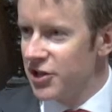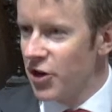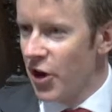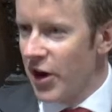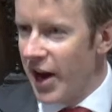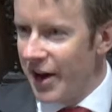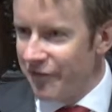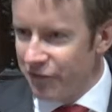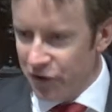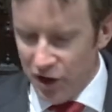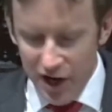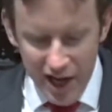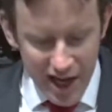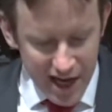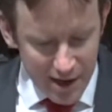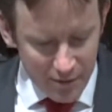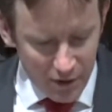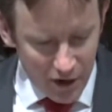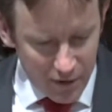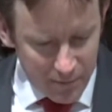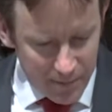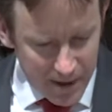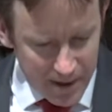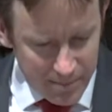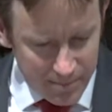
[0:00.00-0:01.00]
not everyone here
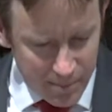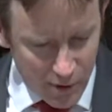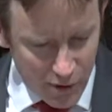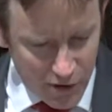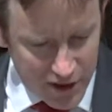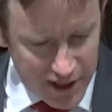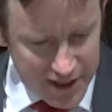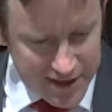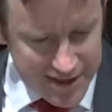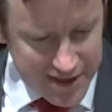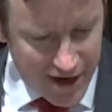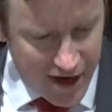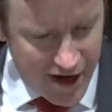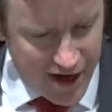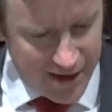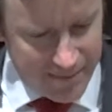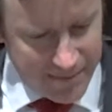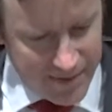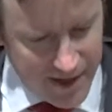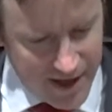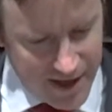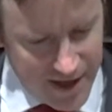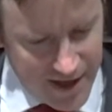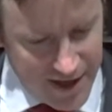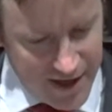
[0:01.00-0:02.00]
will have been born in
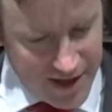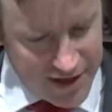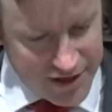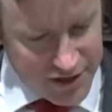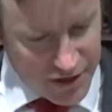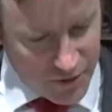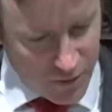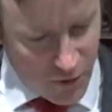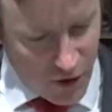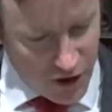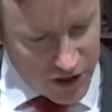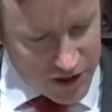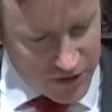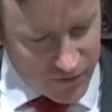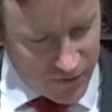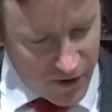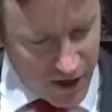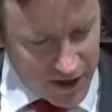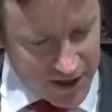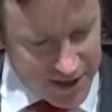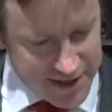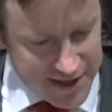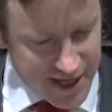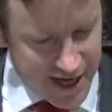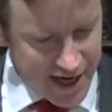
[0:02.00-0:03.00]
time to watch
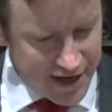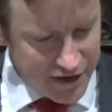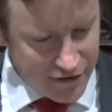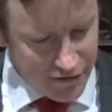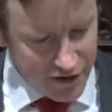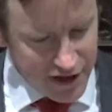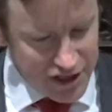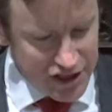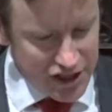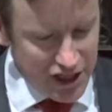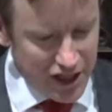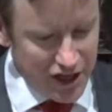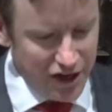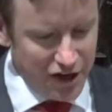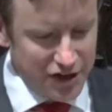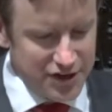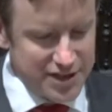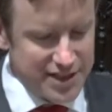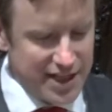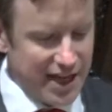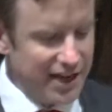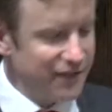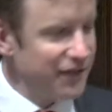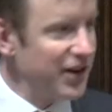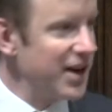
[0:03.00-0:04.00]
Father Ted originally on
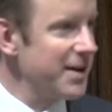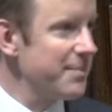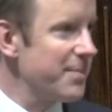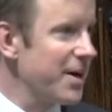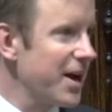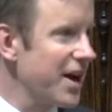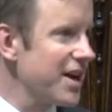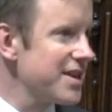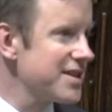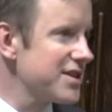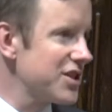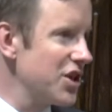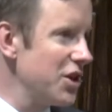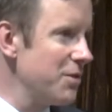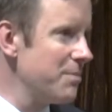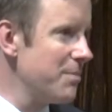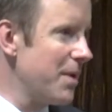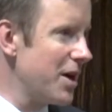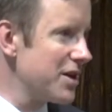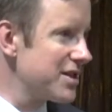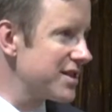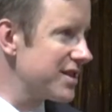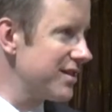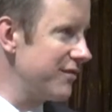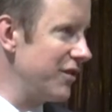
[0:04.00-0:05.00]
TV, but I assume
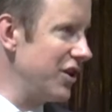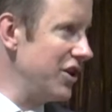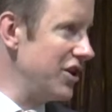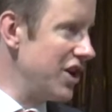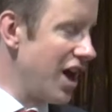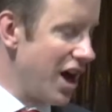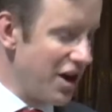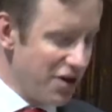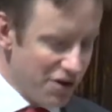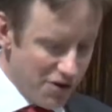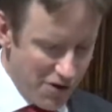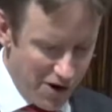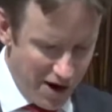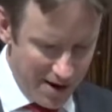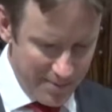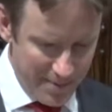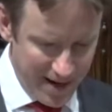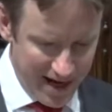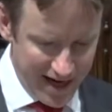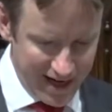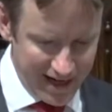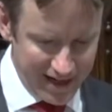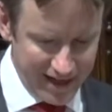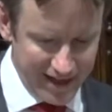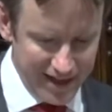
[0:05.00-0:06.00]
most of you know who I
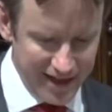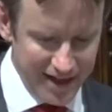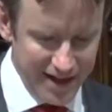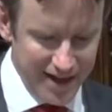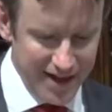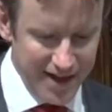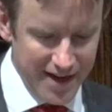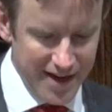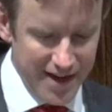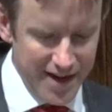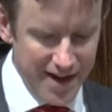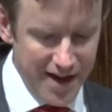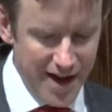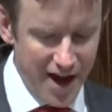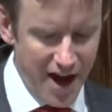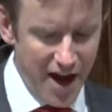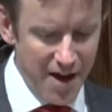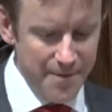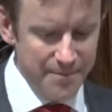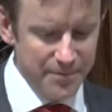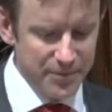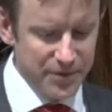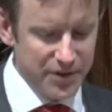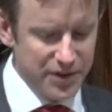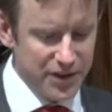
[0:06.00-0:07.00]
mean.
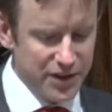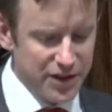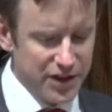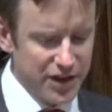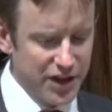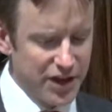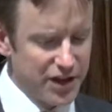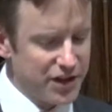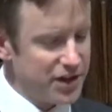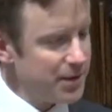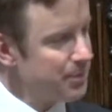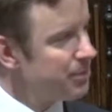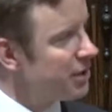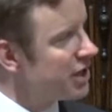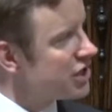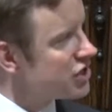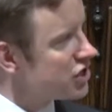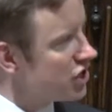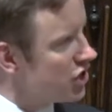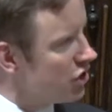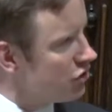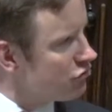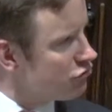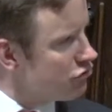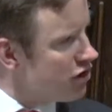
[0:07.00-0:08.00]
Um, the, the
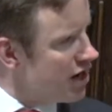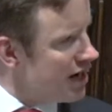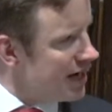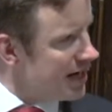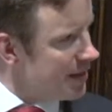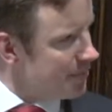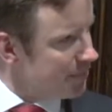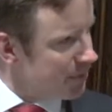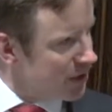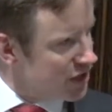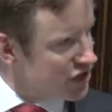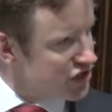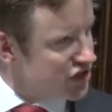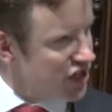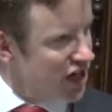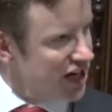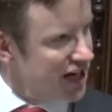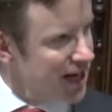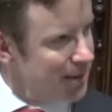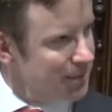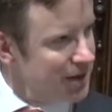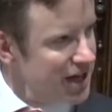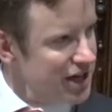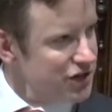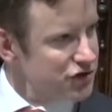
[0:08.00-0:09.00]
preacher you'd really appreciate,
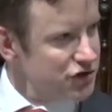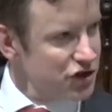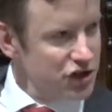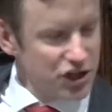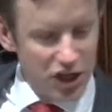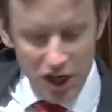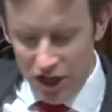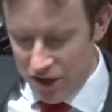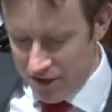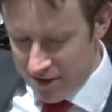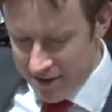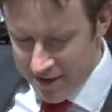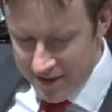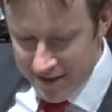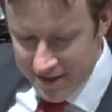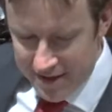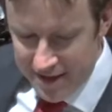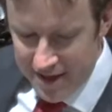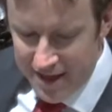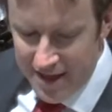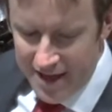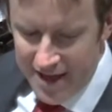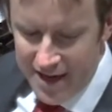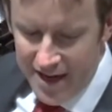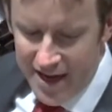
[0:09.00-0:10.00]
let me
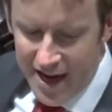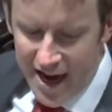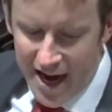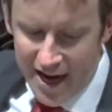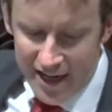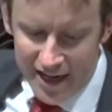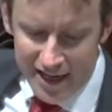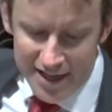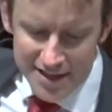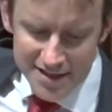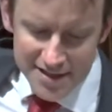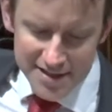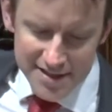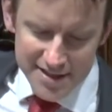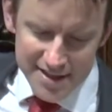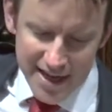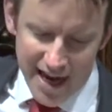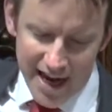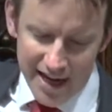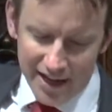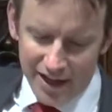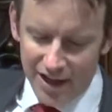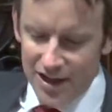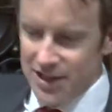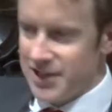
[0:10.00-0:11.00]
introduce, and in
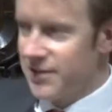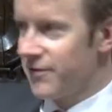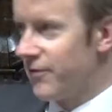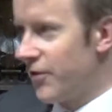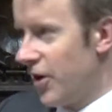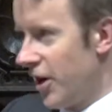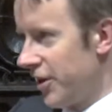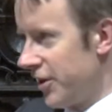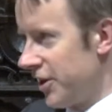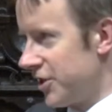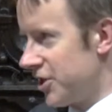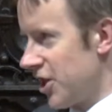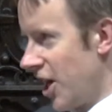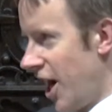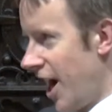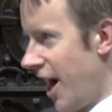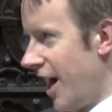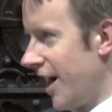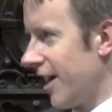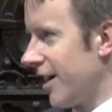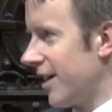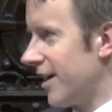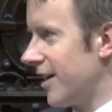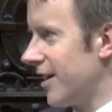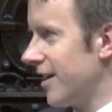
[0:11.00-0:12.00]
staggers Father
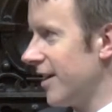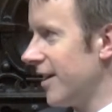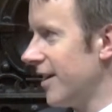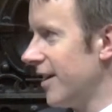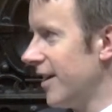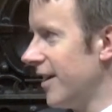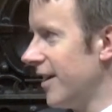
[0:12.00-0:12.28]
Jack,